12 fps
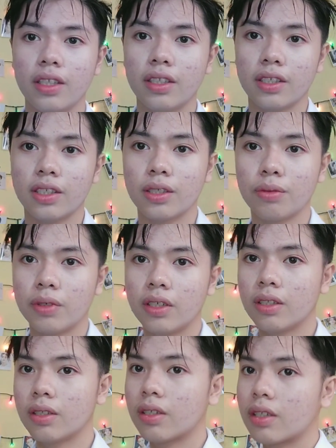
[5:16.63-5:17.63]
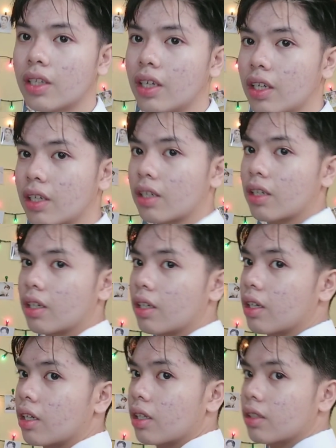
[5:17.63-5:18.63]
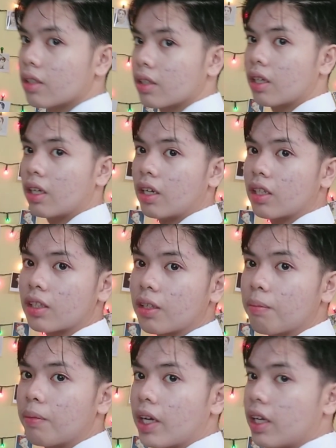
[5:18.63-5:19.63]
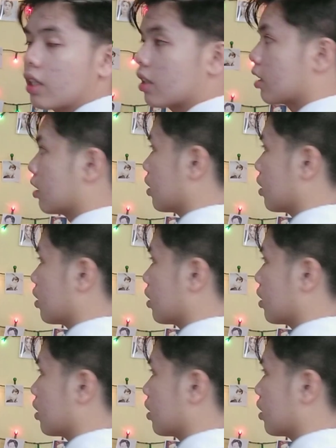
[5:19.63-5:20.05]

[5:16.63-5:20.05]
and this is what it looked like at the back.